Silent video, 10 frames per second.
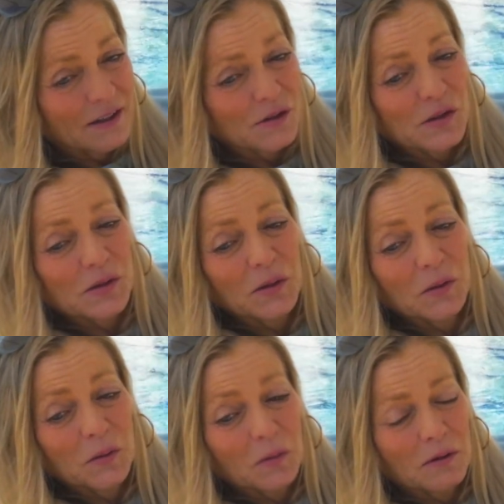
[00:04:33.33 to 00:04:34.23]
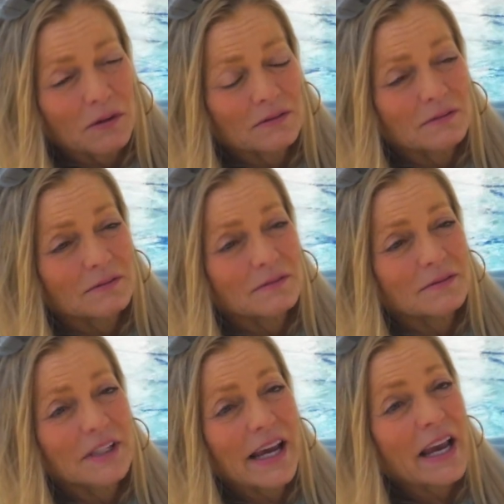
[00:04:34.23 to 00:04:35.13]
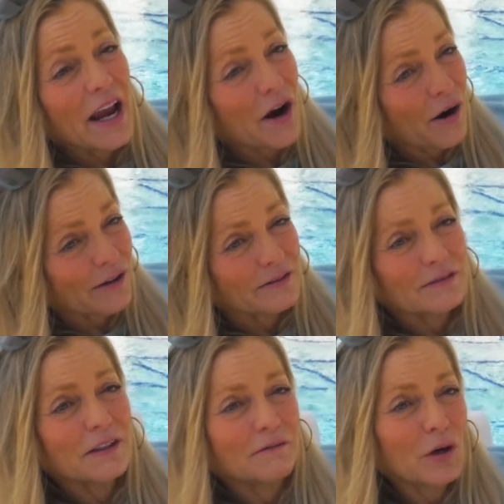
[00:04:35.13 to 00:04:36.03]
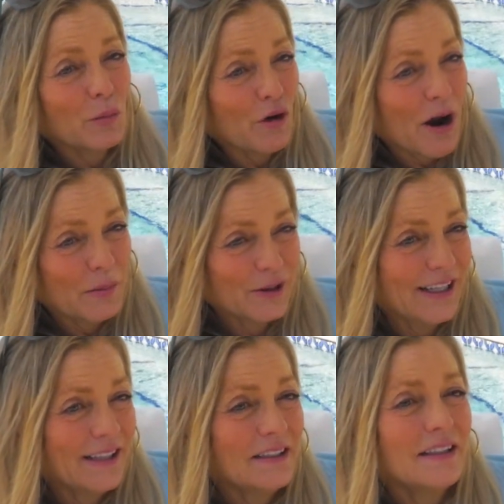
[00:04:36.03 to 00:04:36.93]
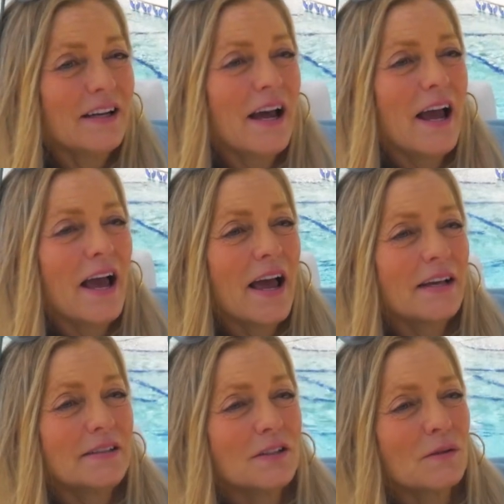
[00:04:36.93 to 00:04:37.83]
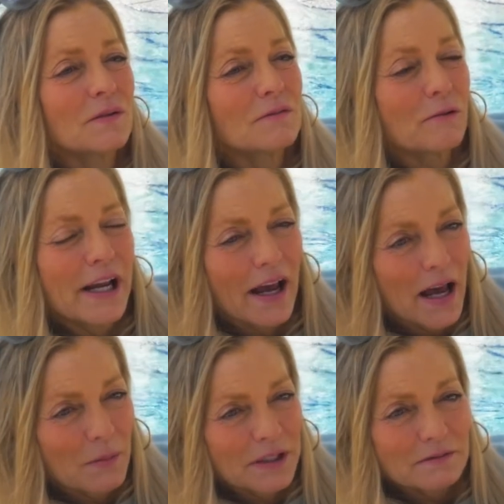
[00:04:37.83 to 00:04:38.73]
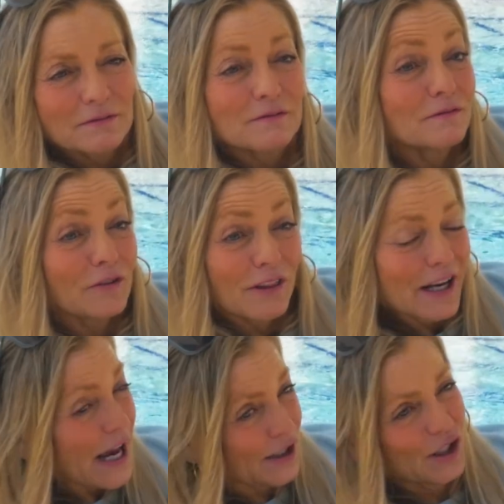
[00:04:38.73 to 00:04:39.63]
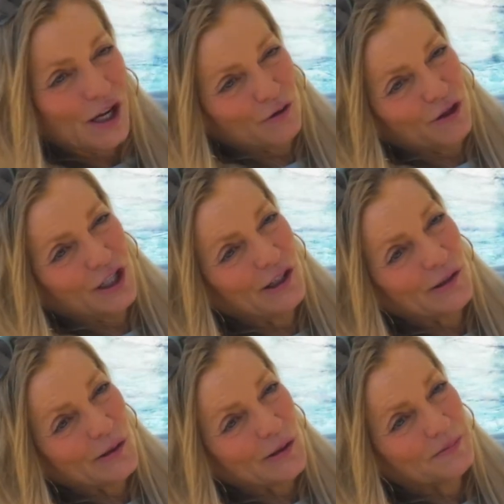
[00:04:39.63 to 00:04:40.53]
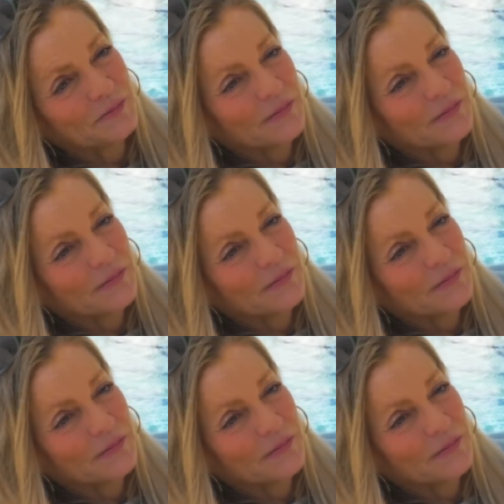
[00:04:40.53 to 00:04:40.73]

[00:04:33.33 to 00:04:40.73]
to take care of her property and rehab it for the next hundred years.